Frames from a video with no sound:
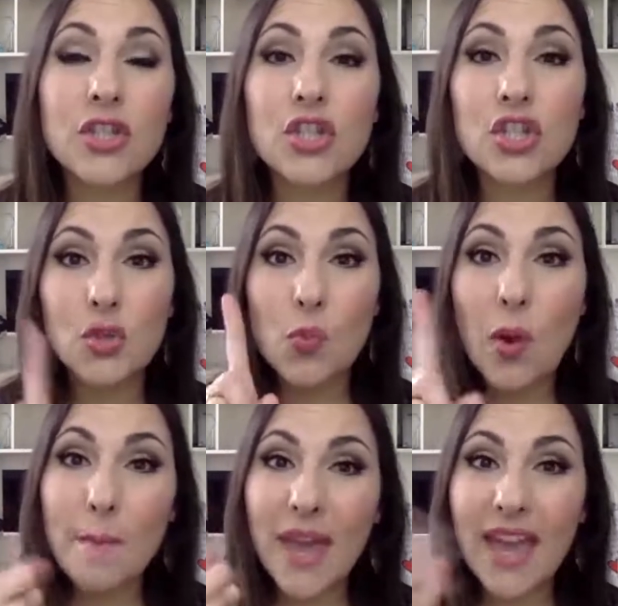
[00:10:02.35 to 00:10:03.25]
to just
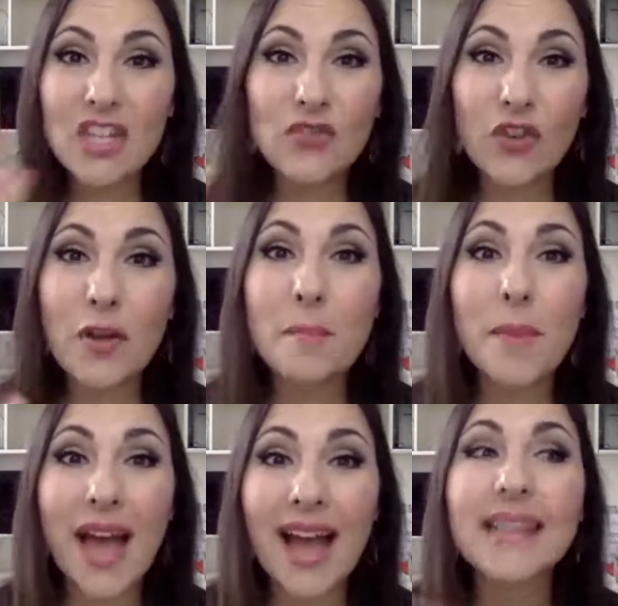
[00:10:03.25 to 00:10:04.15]
one page front and
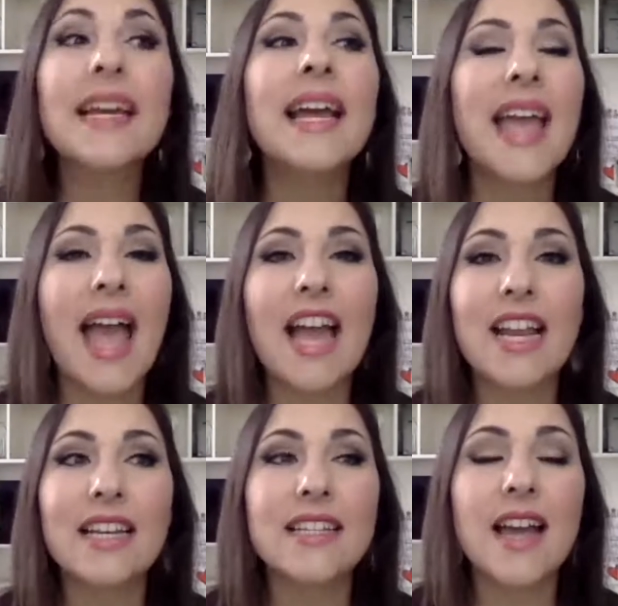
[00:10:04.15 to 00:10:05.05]
back,
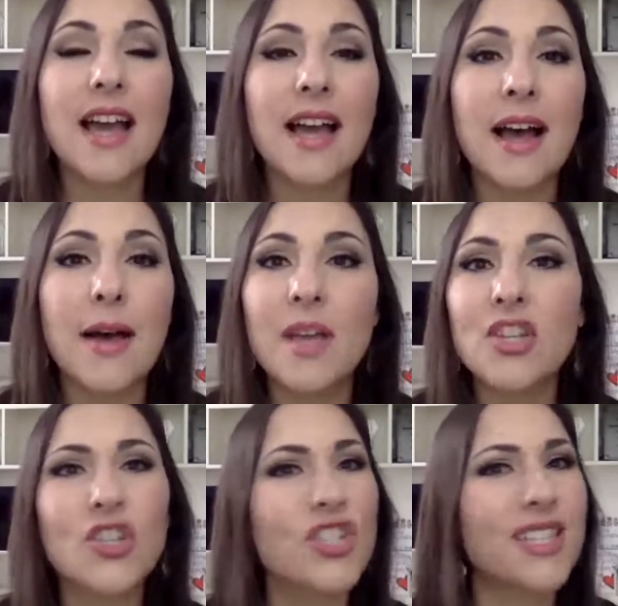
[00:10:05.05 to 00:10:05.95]
and
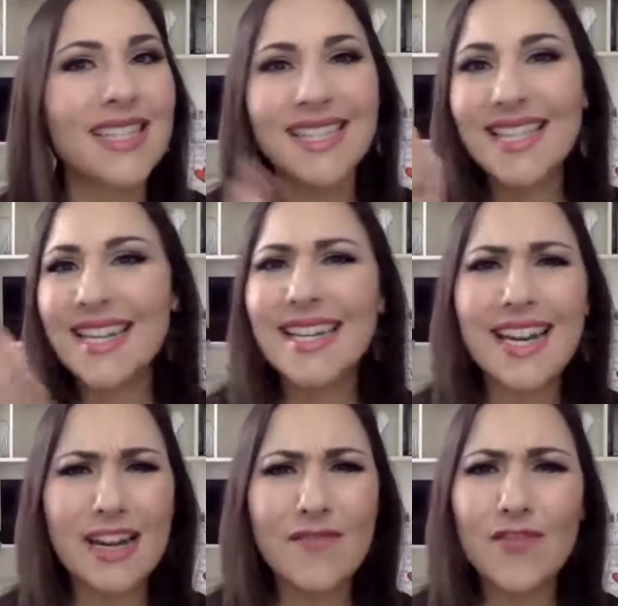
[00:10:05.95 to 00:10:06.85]
you're just going to stick it in
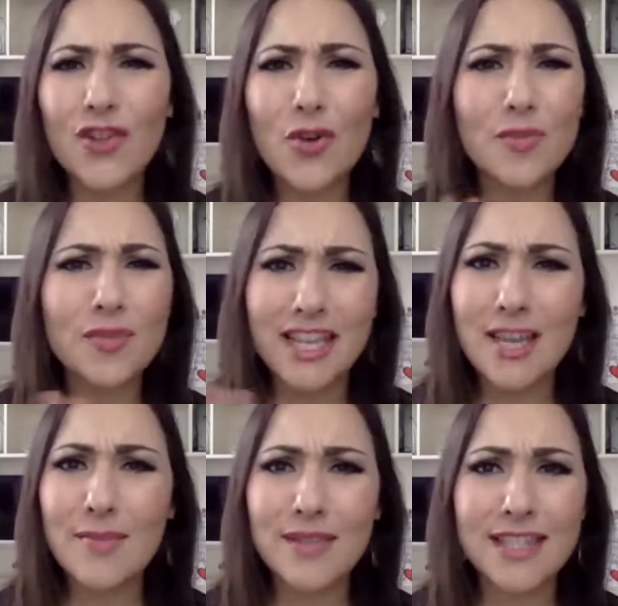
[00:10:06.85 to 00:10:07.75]
an envelope to
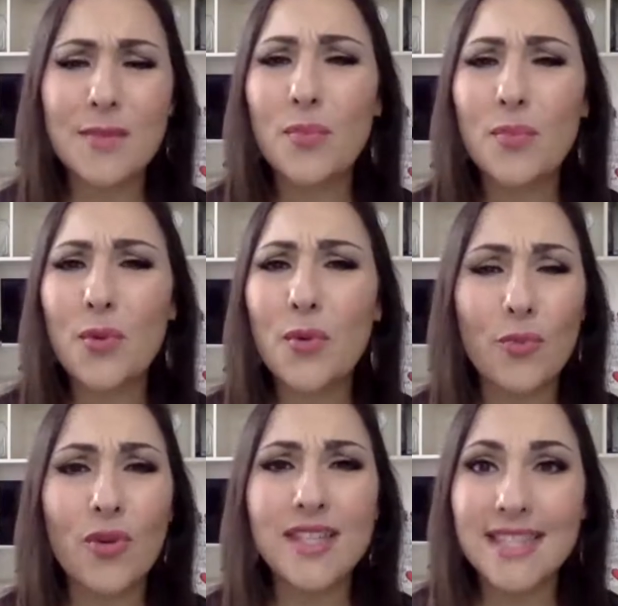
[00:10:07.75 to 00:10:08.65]
keep it simple with
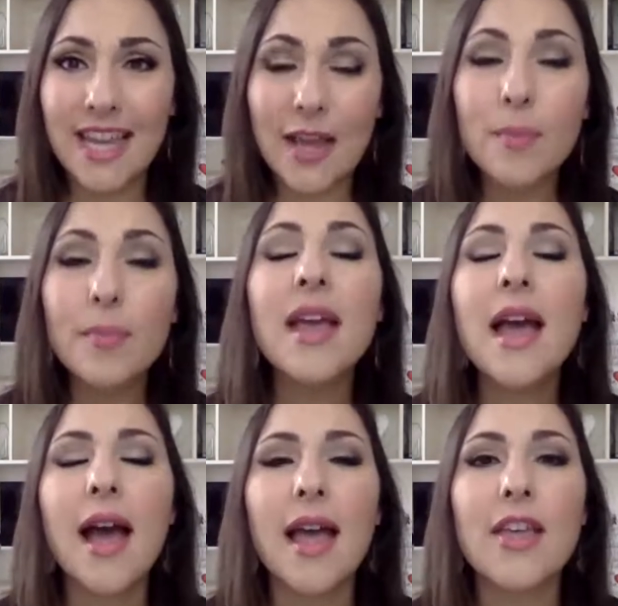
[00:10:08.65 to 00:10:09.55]
one stamp,
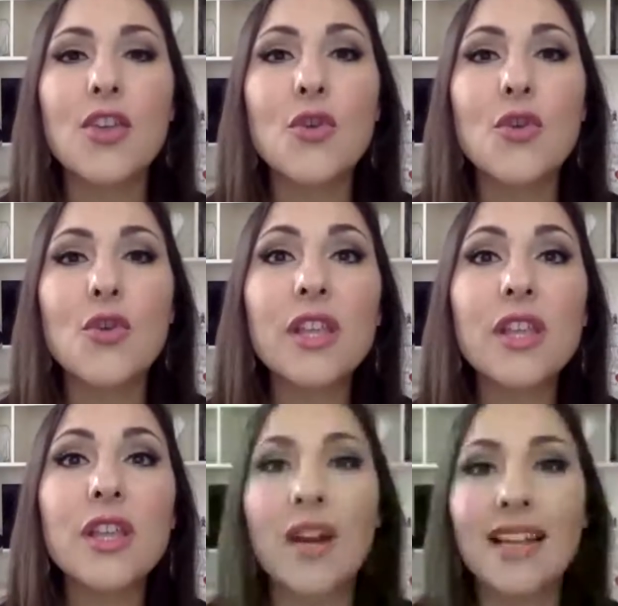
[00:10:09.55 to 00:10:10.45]
you really
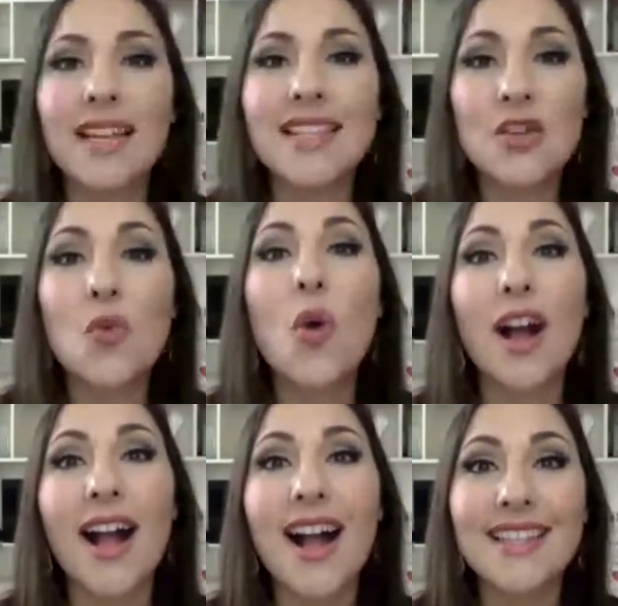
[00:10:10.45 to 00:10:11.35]
want to consider
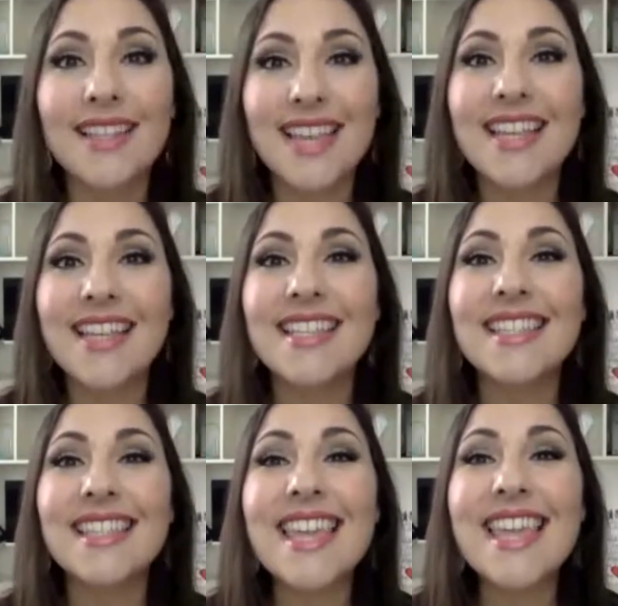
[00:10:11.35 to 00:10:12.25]
what content is
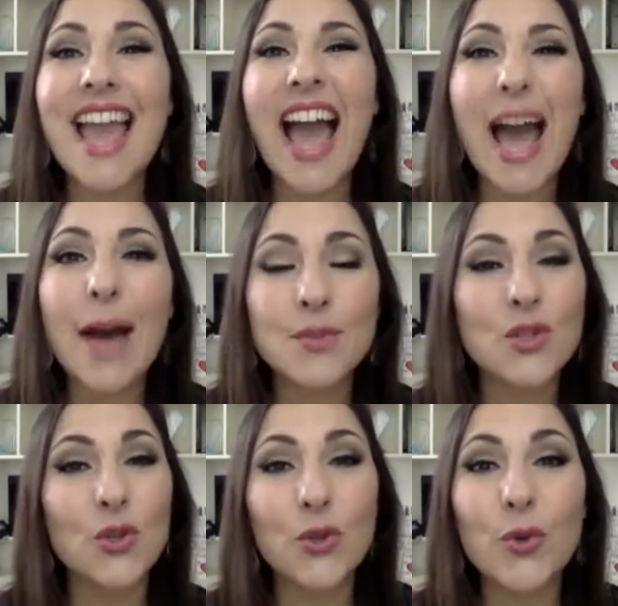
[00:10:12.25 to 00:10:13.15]
the
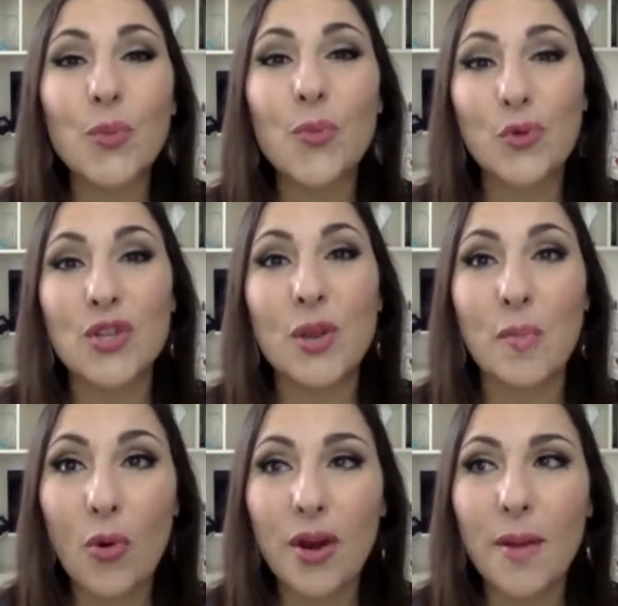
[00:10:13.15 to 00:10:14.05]
absolute most
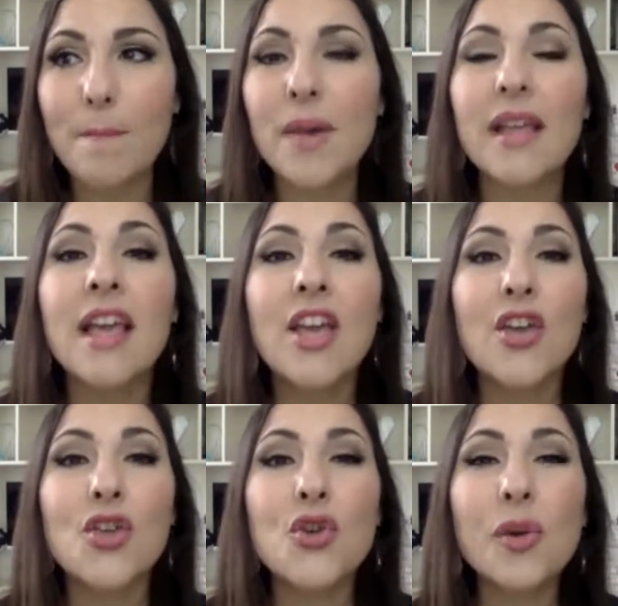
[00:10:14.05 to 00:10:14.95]
important. But
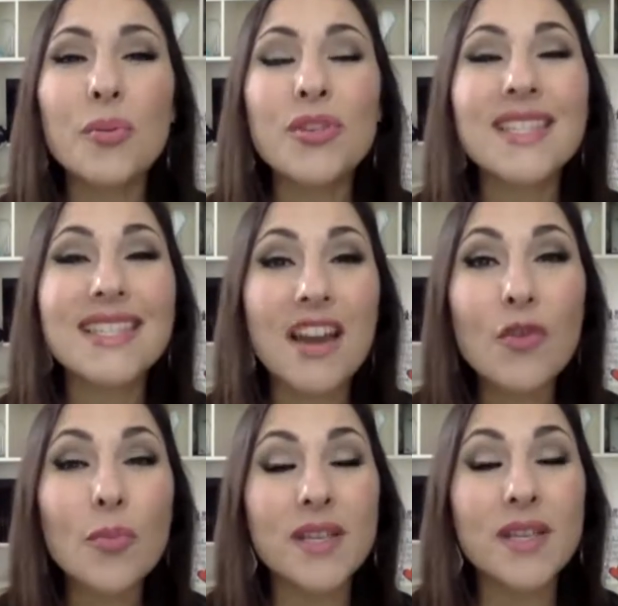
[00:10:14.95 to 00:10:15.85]
you can put
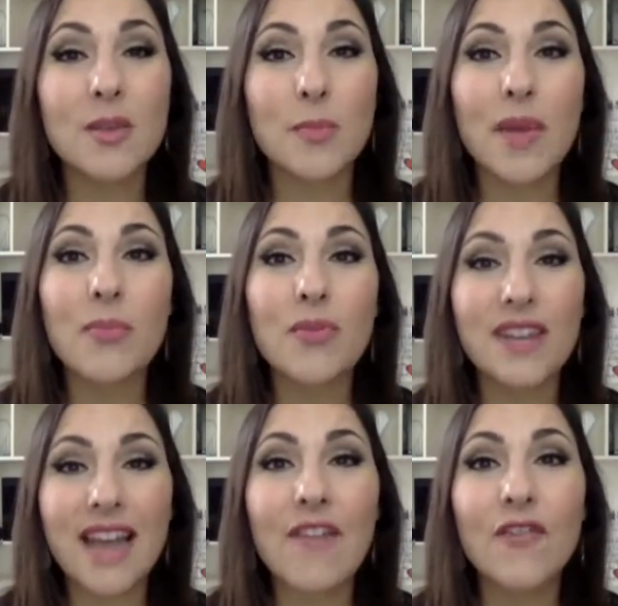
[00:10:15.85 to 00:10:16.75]
several pieces of paper in
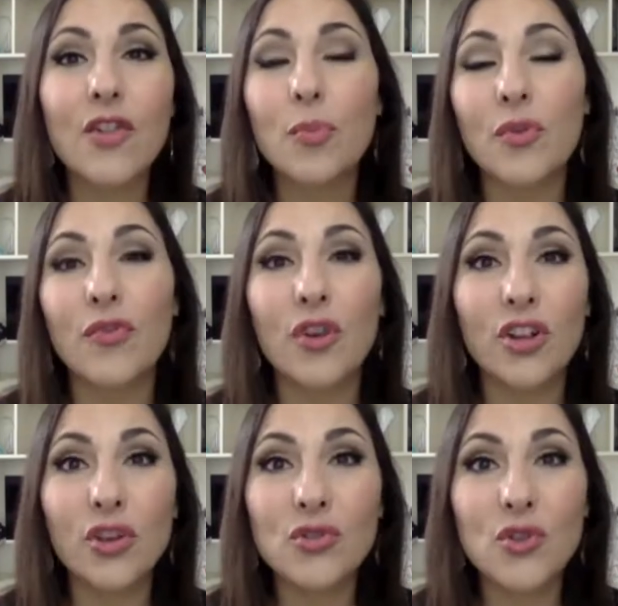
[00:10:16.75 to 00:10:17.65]
an envelope before it
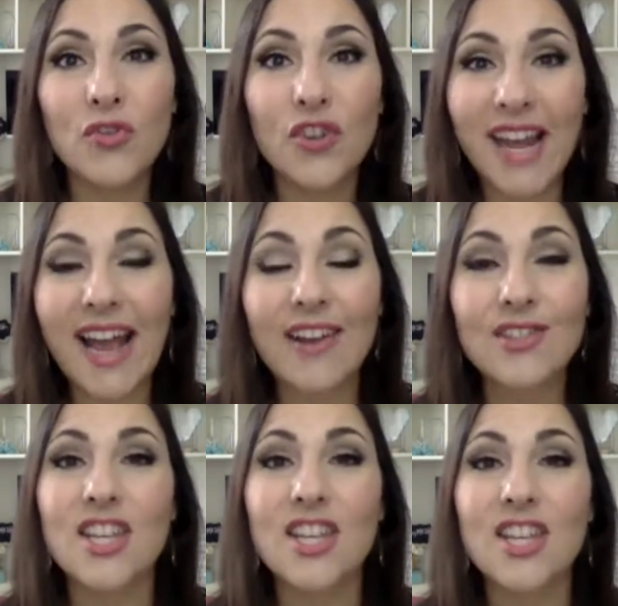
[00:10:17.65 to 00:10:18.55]
goes over an ounce,
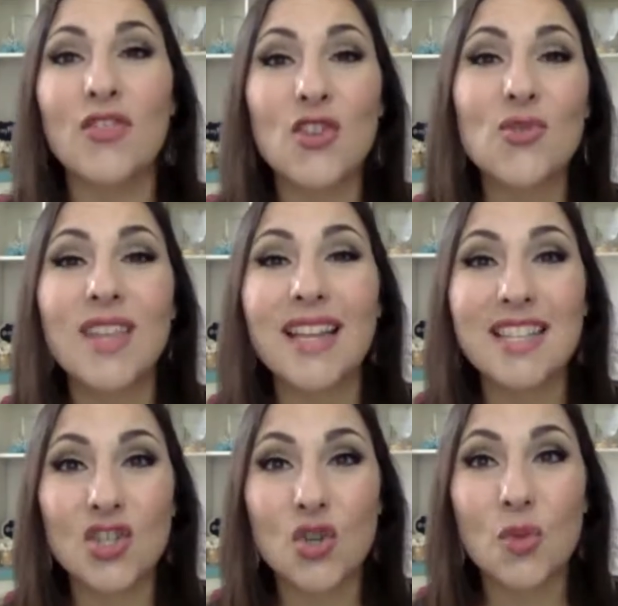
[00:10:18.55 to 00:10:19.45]
and you have to use
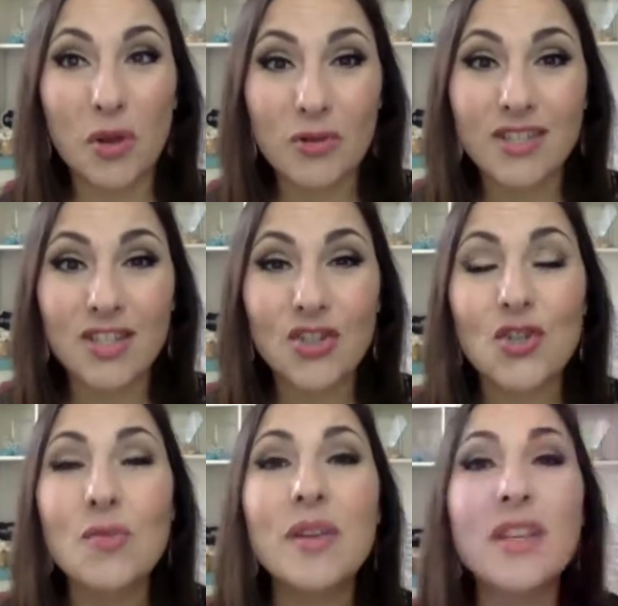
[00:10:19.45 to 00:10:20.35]
additional postage. So
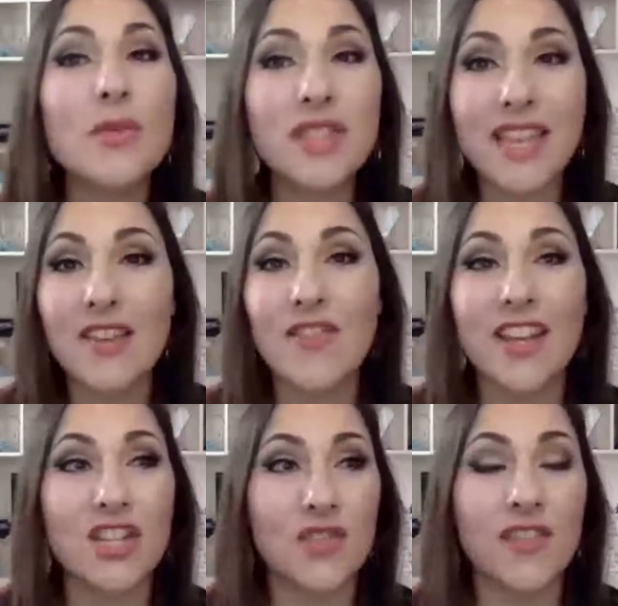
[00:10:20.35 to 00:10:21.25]
you may as well take
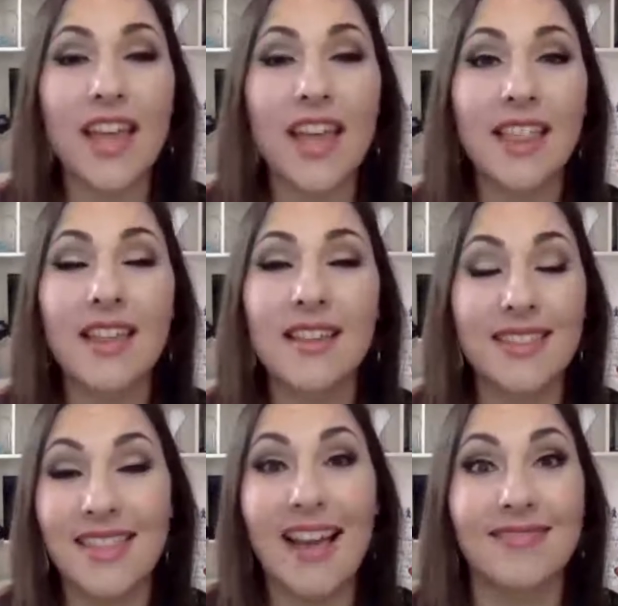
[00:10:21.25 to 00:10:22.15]
advantage of like
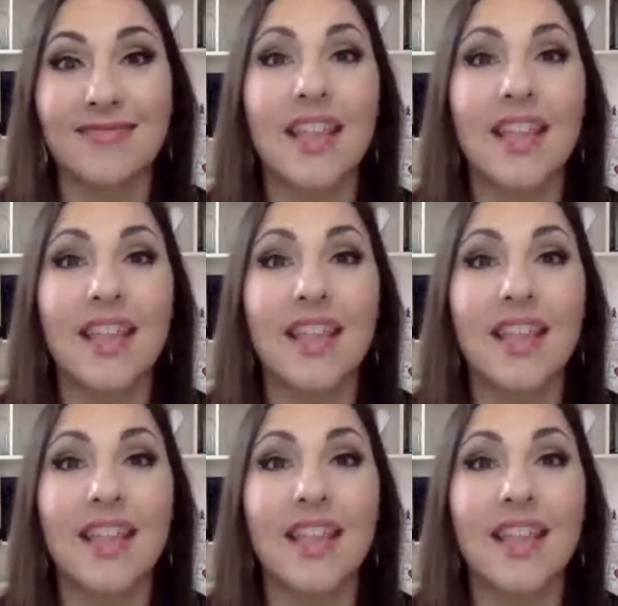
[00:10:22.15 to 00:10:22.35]
that.